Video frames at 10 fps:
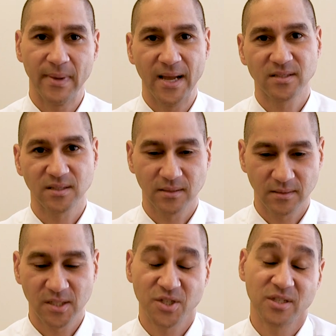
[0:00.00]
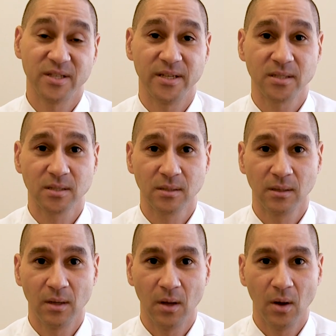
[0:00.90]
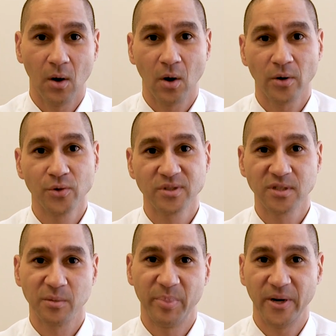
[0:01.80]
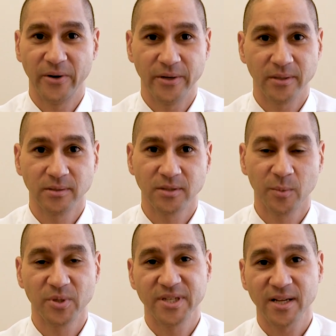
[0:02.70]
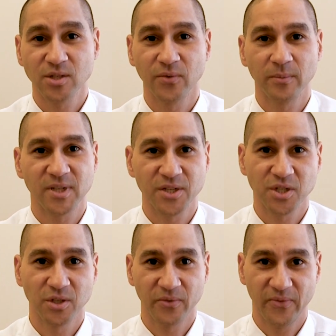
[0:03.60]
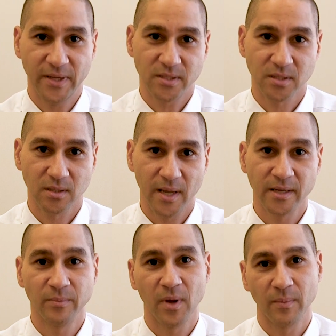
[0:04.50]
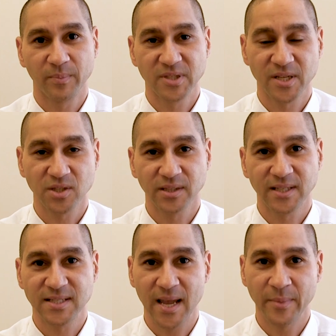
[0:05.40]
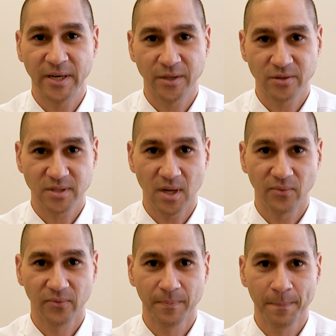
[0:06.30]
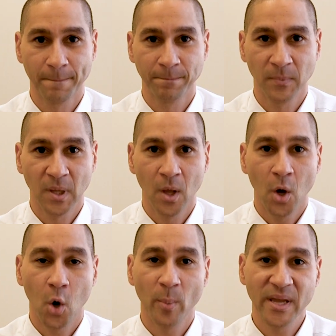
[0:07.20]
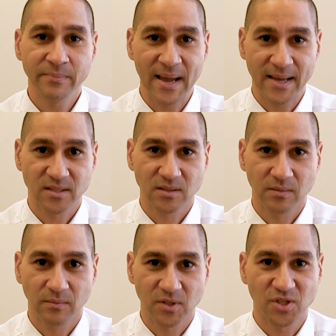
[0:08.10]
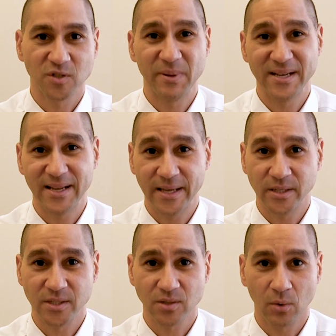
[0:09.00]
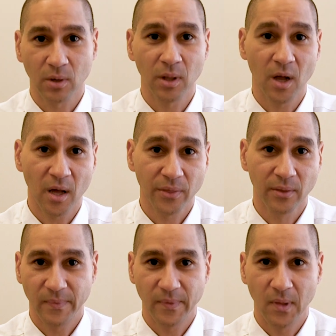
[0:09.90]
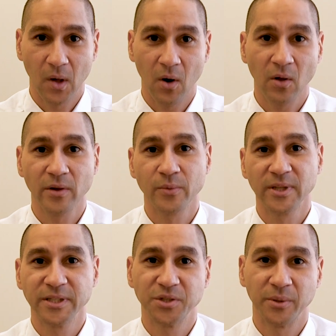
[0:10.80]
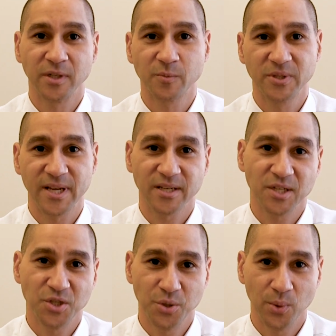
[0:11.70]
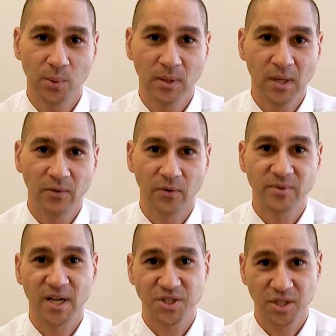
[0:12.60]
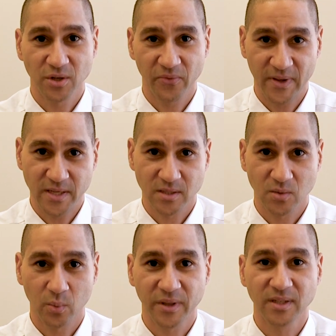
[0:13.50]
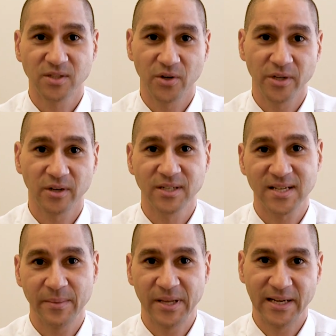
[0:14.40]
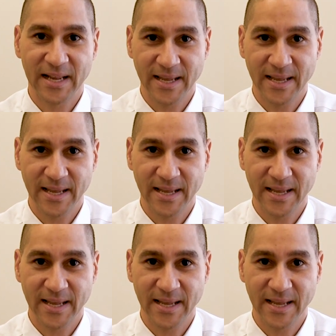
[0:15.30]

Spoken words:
masks, such as this, are used as a barrier to protect you from touching your face and potentially contaminating yourself. Homemade masks, such as bandanas or cloth, all they're really doing is protecting you from touching your face with dirty or contaminated